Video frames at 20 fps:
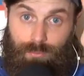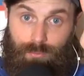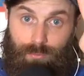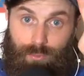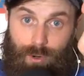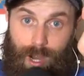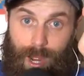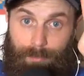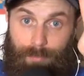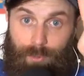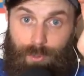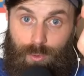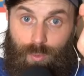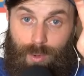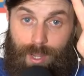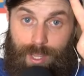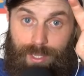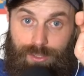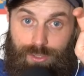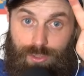proper
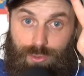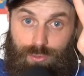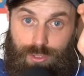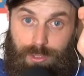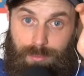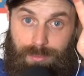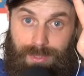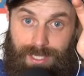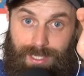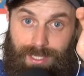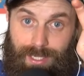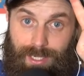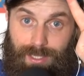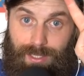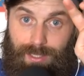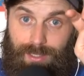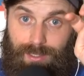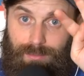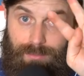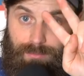ways to speak
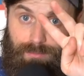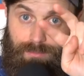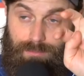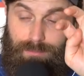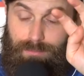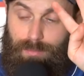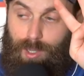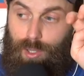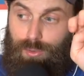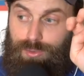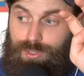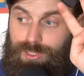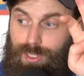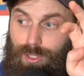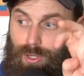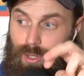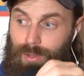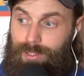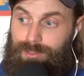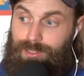and post and
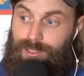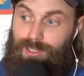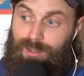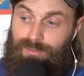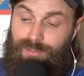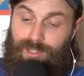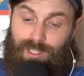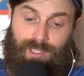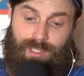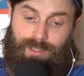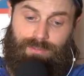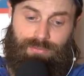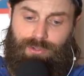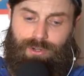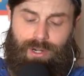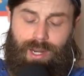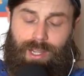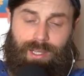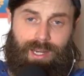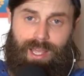all that stuff,
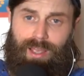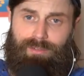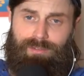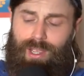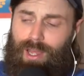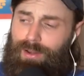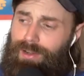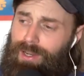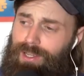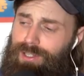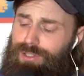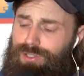they're not going to have you on.